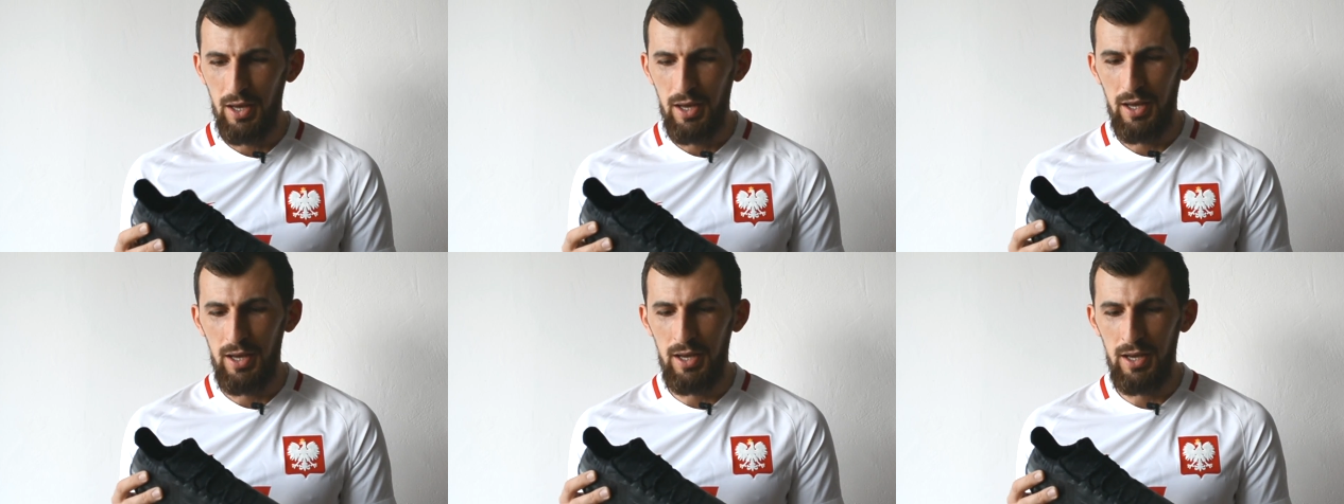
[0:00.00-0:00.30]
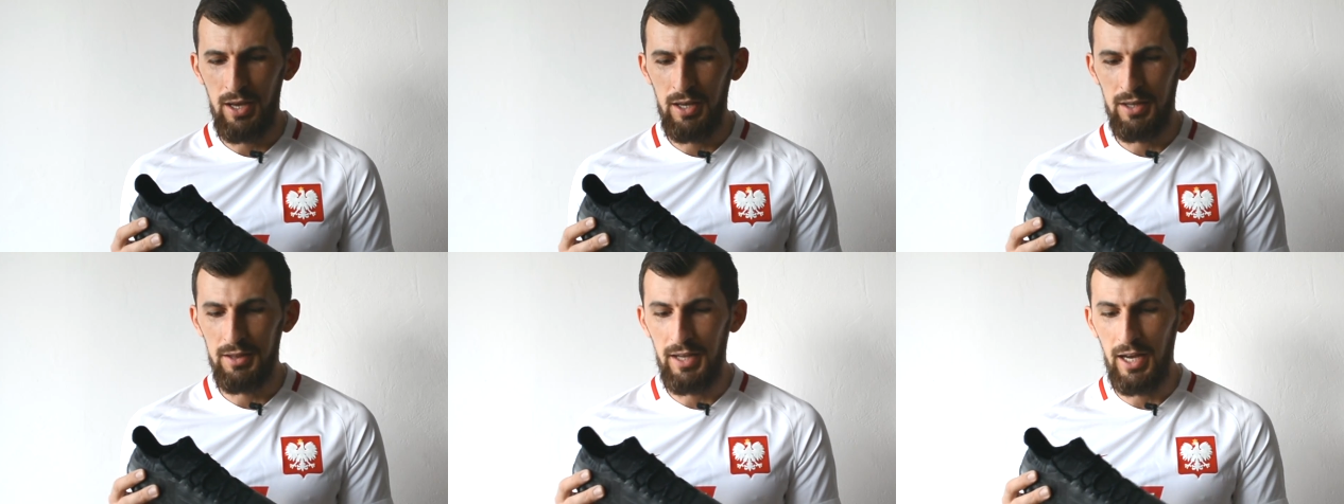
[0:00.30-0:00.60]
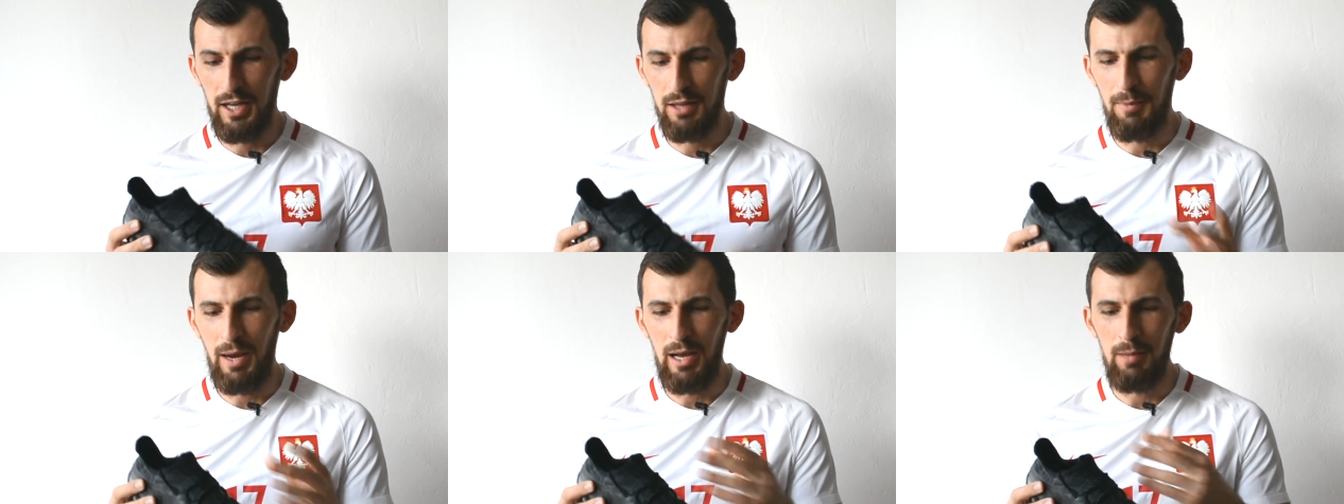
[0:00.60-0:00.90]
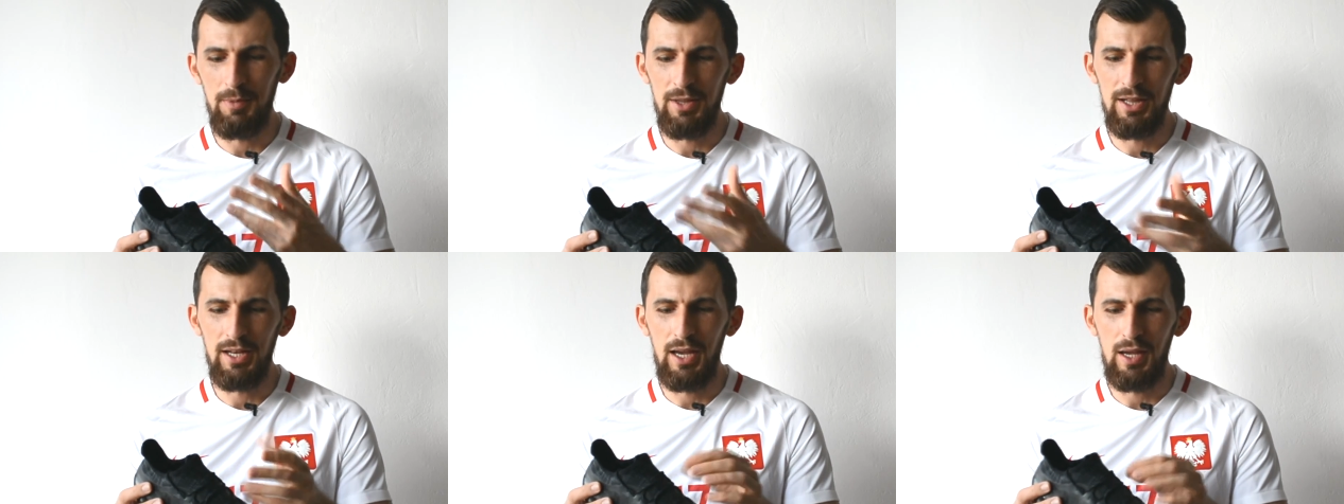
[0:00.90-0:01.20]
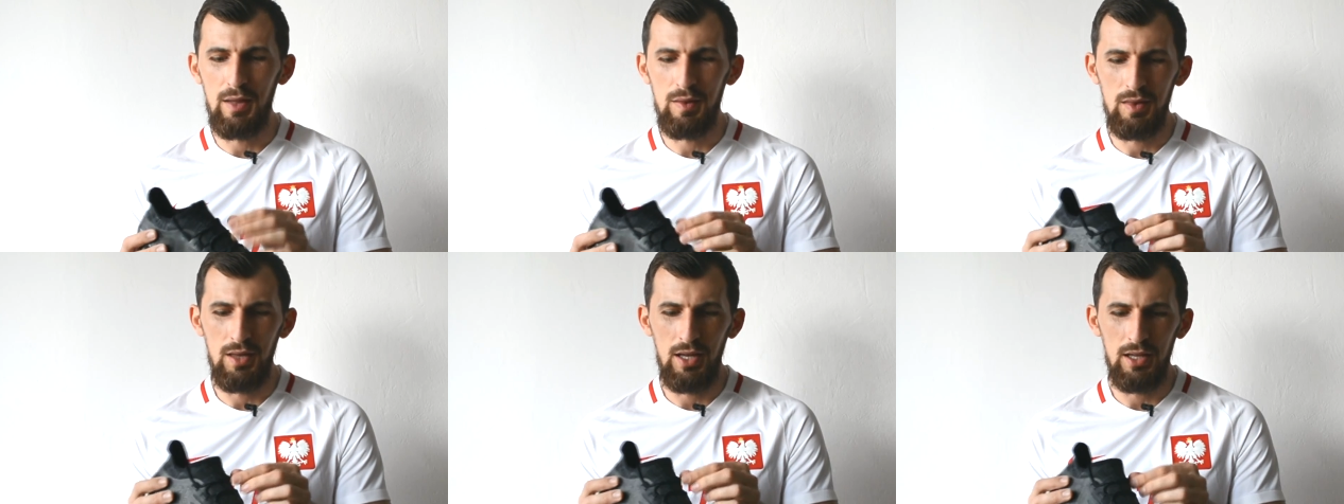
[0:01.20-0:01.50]
That might be the
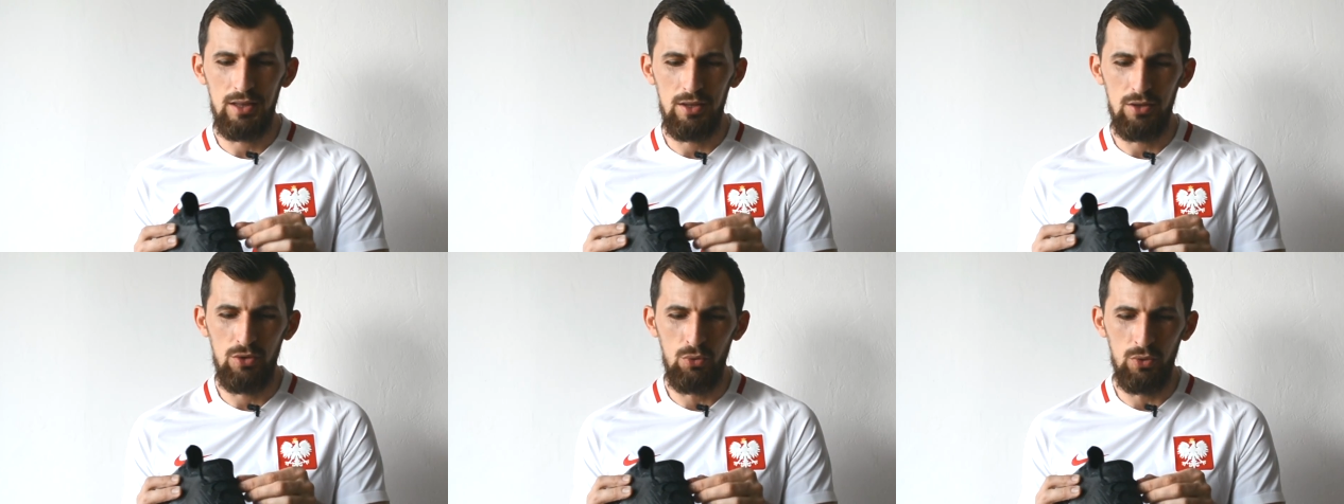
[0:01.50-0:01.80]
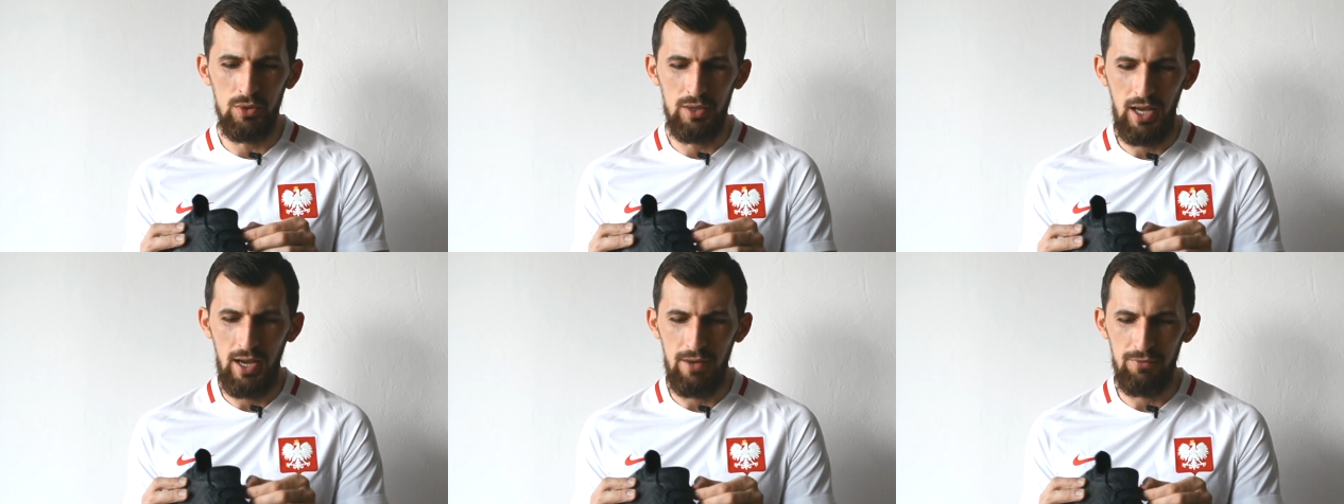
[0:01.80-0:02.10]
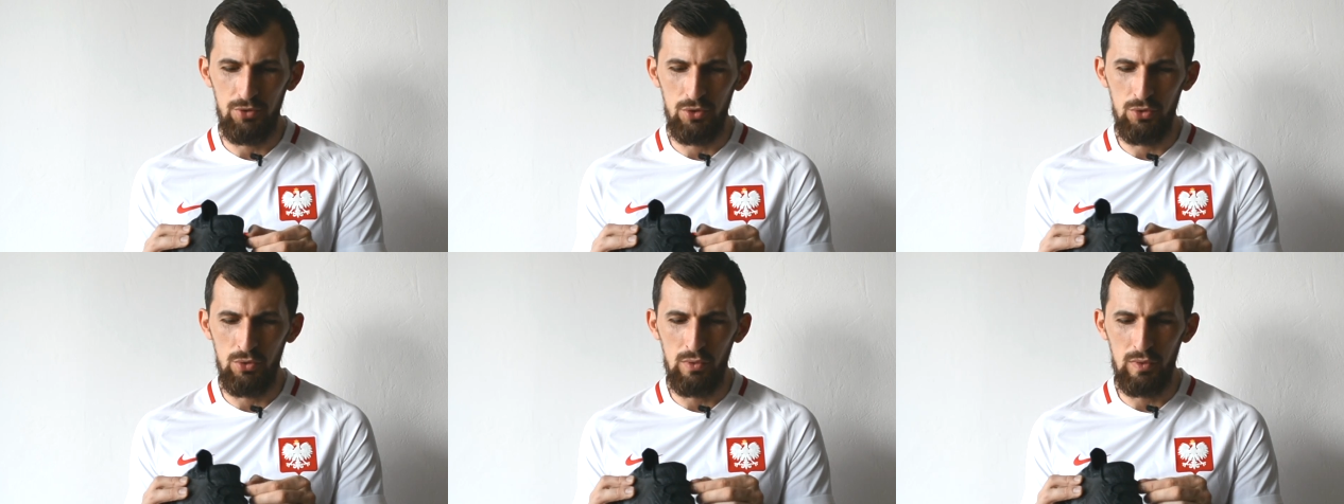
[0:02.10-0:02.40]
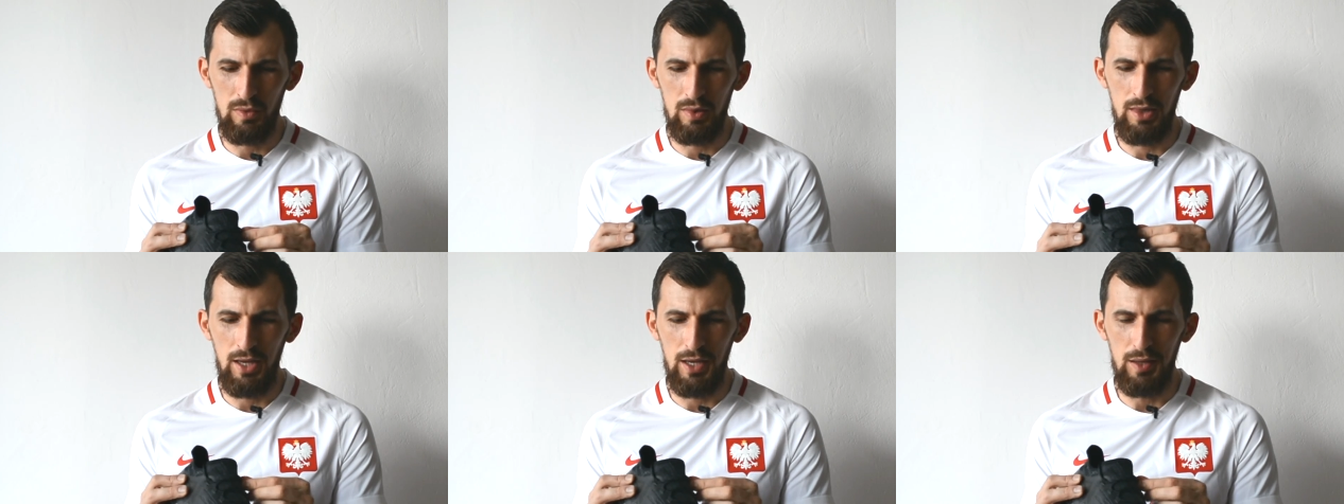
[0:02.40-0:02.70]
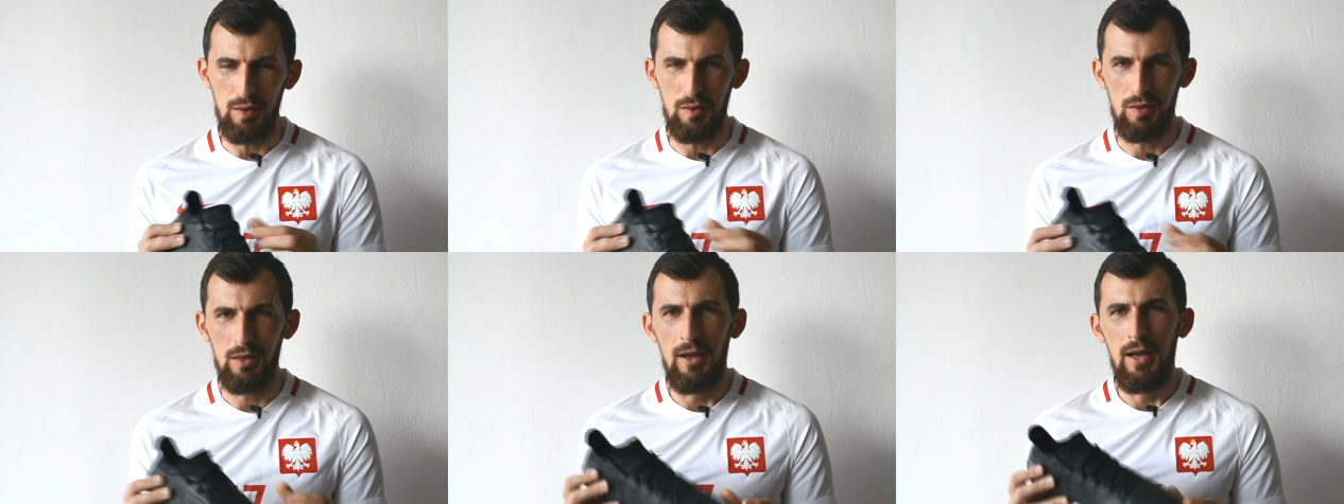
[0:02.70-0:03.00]
case that you won't have to use
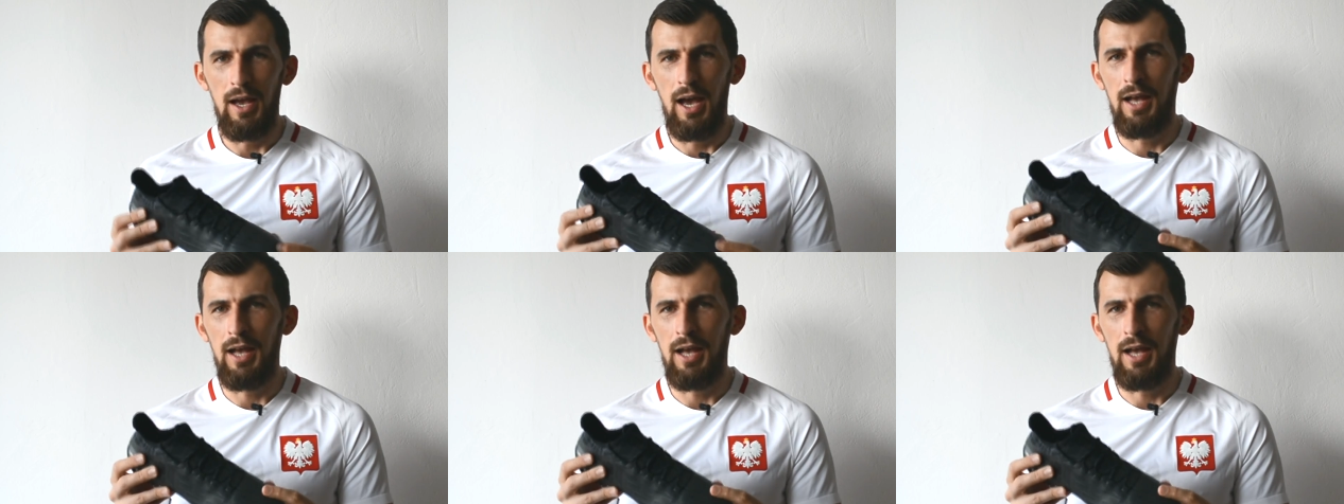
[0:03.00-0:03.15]
laces.